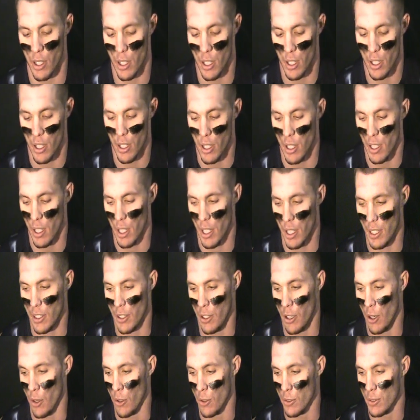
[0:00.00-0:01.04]

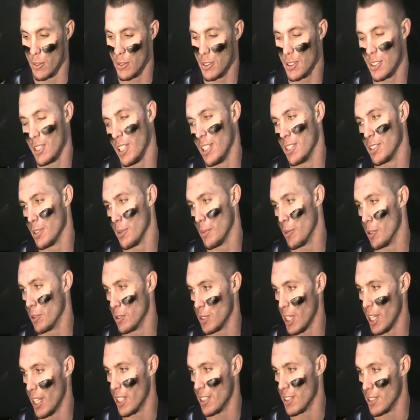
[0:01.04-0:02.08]
You know, seeing some of
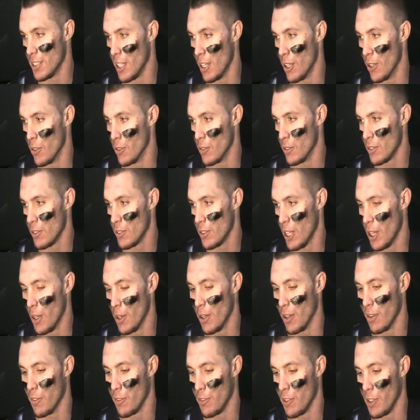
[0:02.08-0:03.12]
those guys down
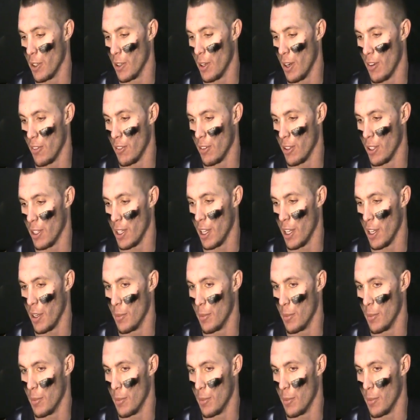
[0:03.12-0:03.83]
on the field after the game,